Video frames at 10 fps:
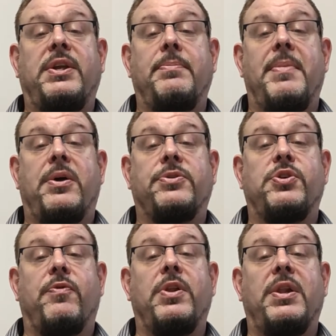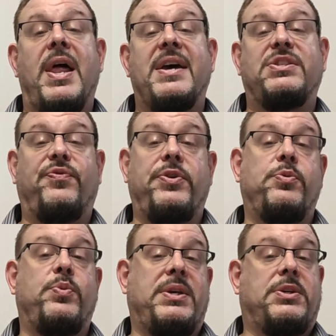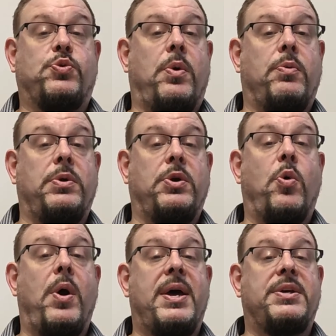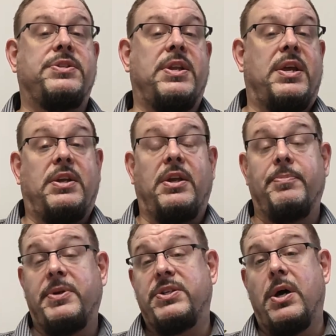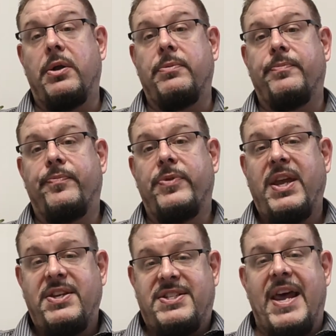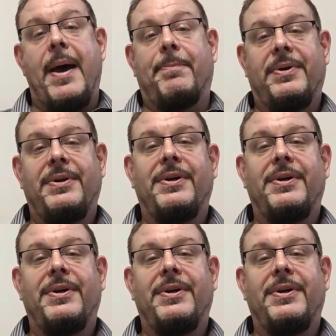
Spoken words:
emails over the last few weeks with requests that need to be done ASAP.